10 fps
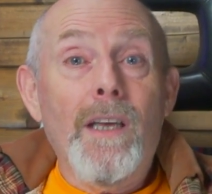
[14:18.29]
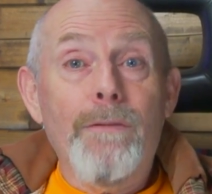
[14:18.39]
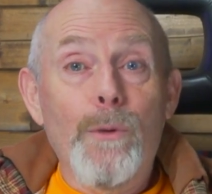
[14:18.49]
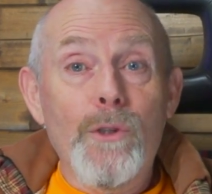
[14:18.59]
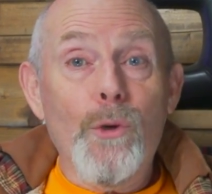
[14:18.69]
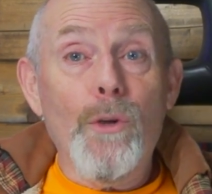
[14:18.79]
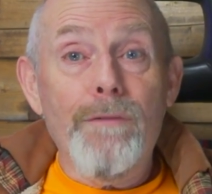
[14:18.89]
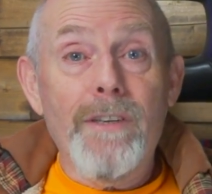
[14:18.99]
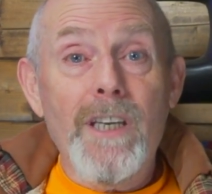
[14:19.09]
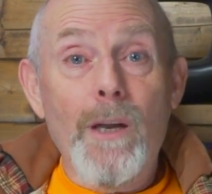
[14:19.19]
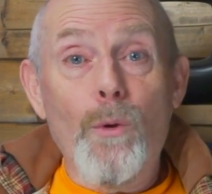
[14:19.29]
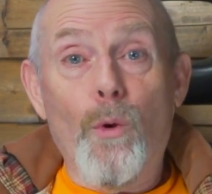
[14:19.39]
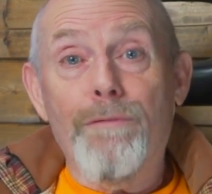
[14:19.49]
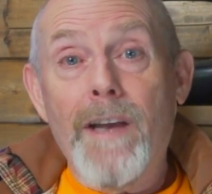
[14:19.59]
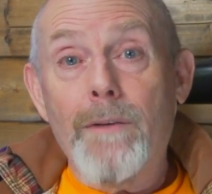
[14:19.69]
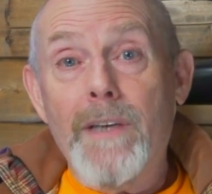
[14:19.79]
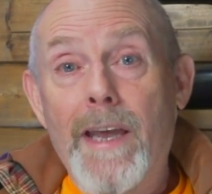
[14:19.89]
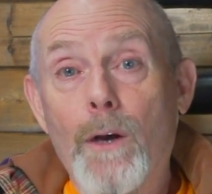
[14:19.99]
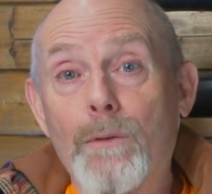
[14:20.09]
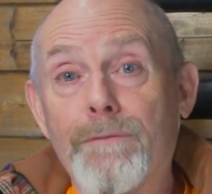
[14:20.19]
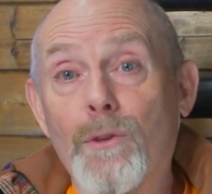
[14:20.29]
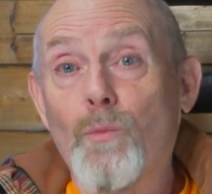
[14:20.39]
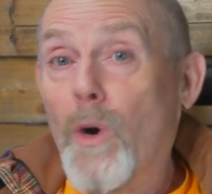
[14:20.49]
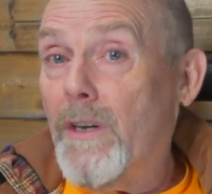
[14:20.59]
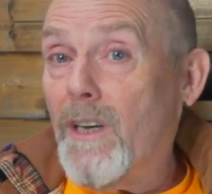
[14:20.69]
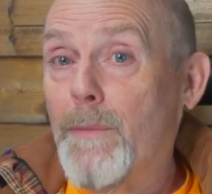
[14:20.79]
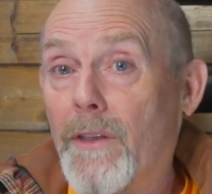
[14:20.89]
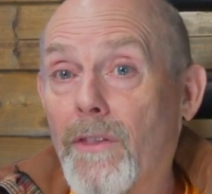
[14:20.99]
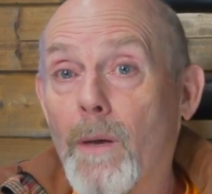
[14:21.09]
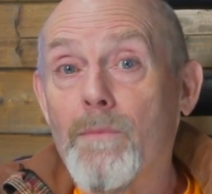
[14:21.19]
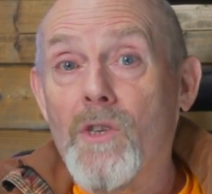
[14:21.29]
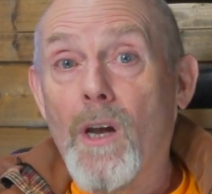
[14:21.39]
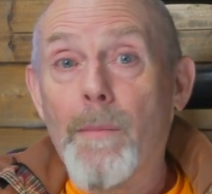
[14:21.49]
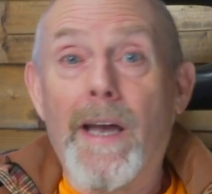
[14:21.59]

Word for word: If you enjoyed the video or found it helpful, why not give me a thumbs up?